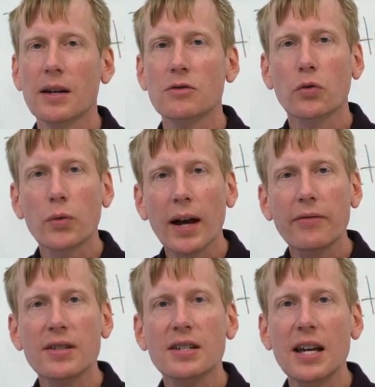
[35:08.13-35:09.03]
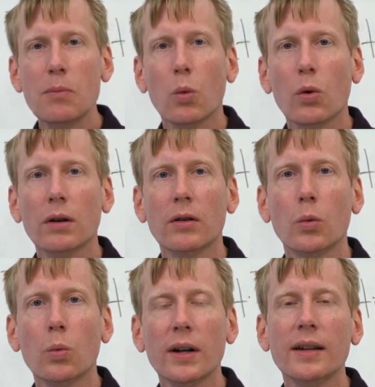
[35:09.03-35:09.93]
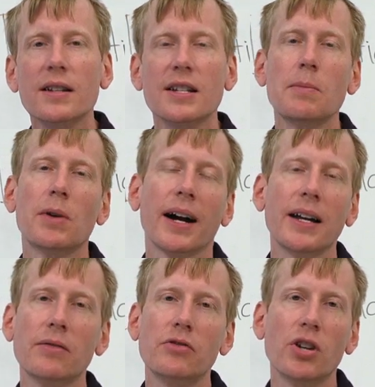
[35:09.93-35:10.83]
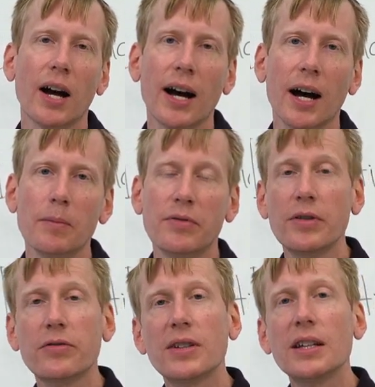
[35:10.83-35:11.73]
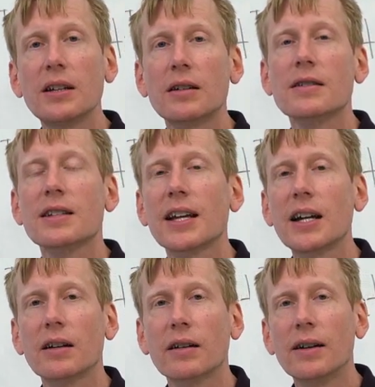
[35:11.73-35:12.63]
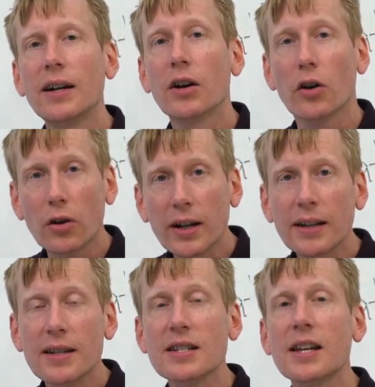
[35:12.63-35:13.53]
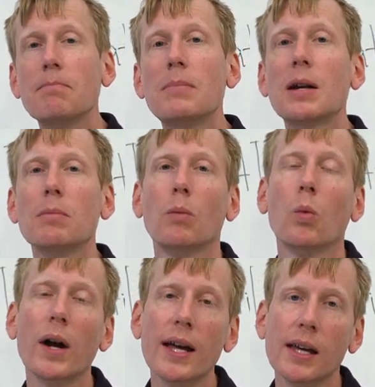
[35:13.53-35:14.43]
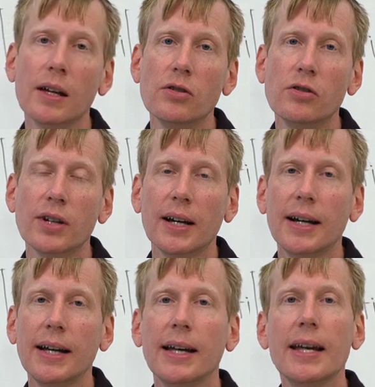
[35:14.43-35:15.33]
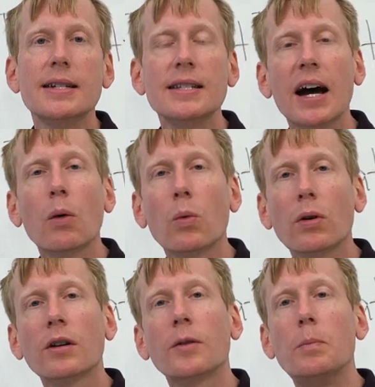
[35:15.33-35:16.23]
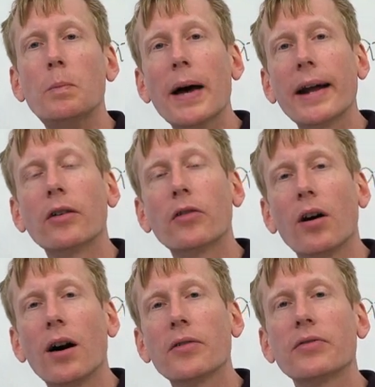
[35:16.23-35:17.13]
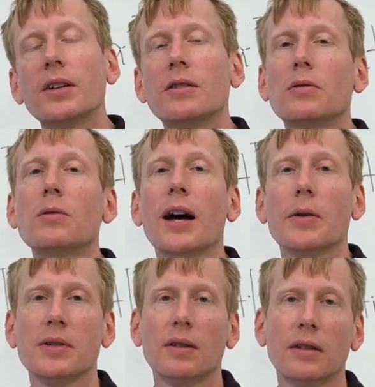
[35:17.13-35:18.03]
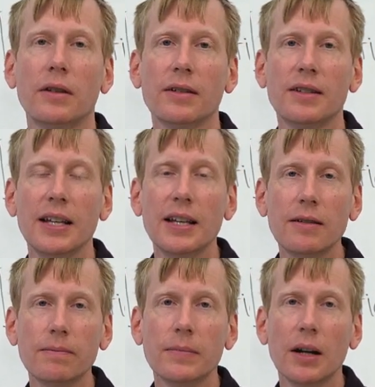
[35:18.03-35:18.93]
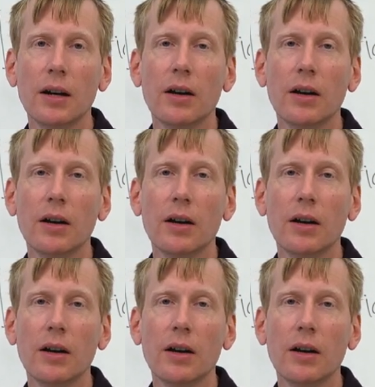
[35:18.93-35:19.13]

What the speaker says: So if we have the same worker working the same kind of job 50 years later, earning the same minimum wage, is that worker better off in 2013?